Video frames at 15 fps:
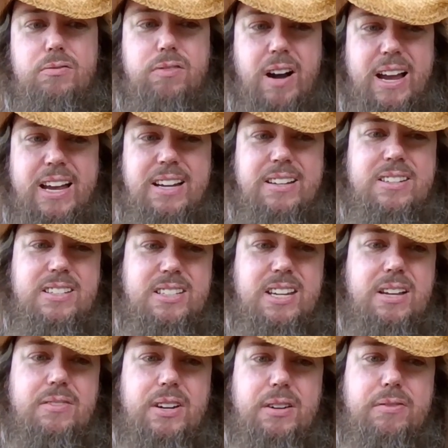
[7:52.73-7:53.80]
Fran and
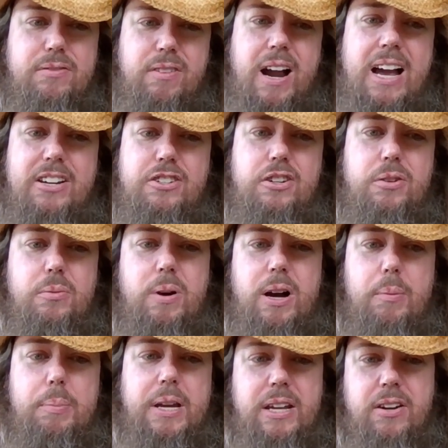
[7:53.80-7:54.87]
Stephen have fractured
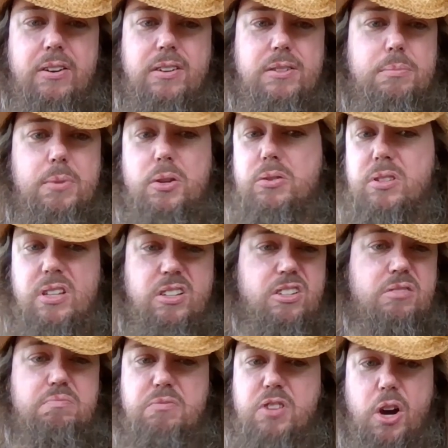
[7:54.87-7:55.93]
while Peter is mostly
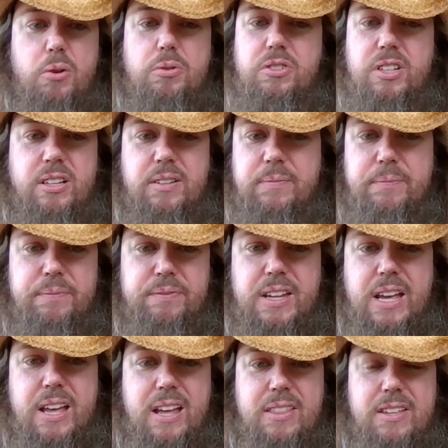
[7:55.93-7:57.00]
just coasting.
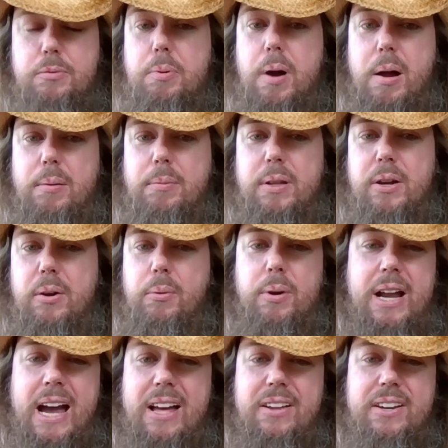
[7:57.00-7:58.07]
There's probably a
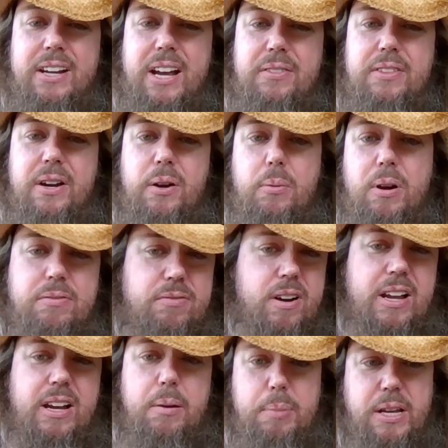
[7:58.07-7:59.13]
reality out there where
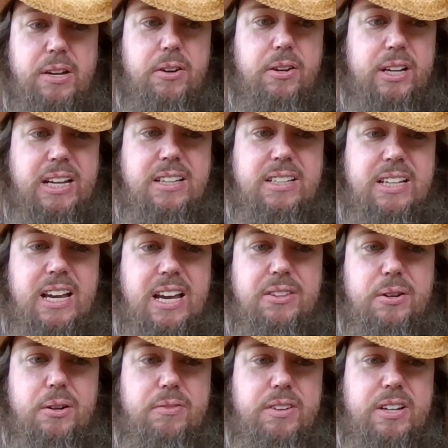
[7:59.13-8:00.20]
Fran and Peter get
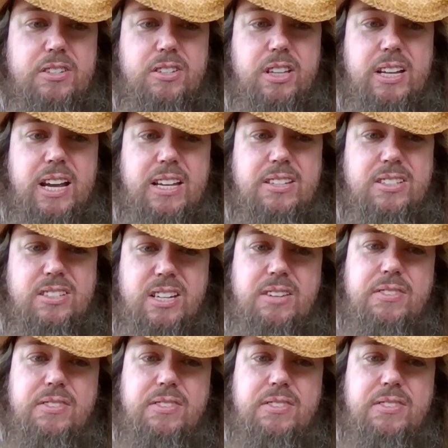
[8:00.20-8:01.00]
together eventually as